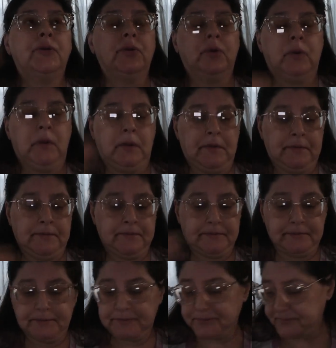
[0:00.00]
Whew.
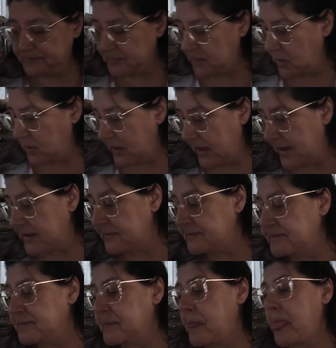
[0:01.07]
Okay.
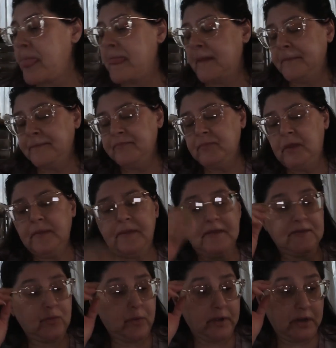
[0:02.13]

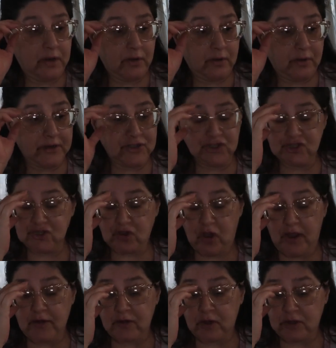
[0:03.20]
This one here I just
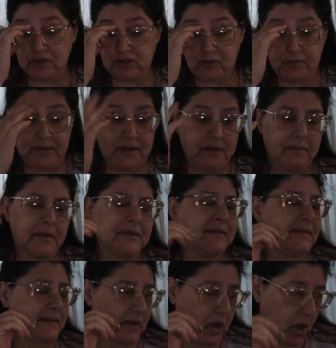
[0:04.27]
got not so many
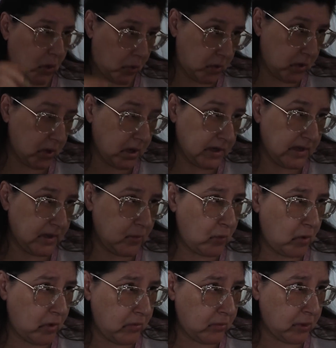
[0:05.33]
months ago in
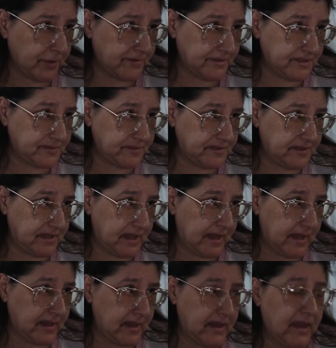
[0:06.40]
Walmart. This was the
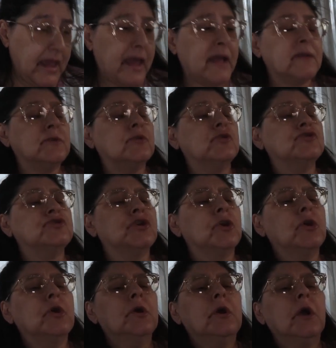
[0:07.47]
Yankee Candles
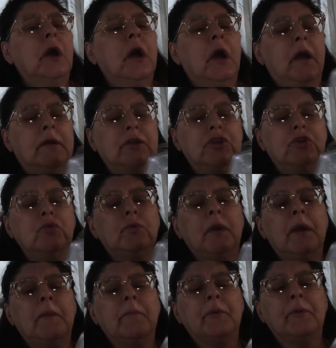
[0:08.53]
um,
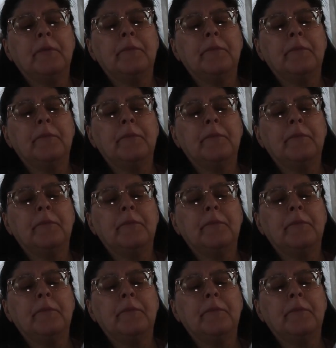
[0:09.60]
Cucumber